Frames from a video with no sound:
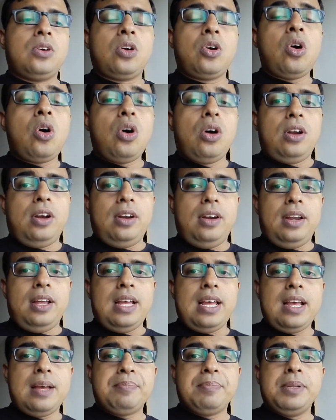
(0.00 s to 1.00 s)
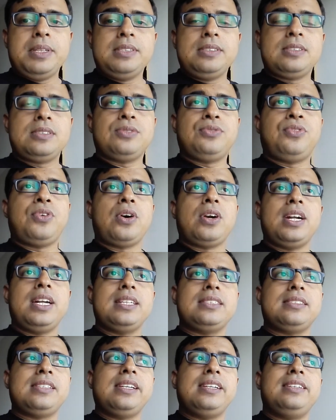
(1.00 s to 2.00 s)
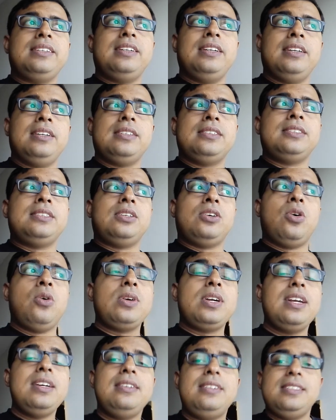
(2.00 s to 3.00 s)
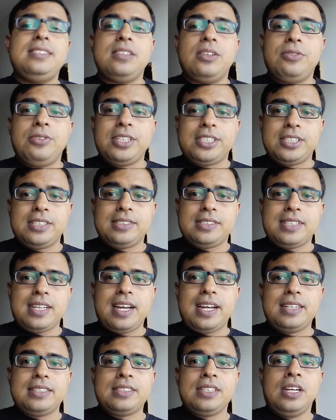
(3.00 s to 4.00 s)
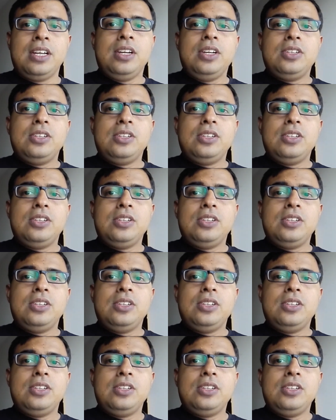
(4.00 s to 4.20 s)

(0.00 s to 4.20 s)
call happens for, let's say, hotel reservation sites.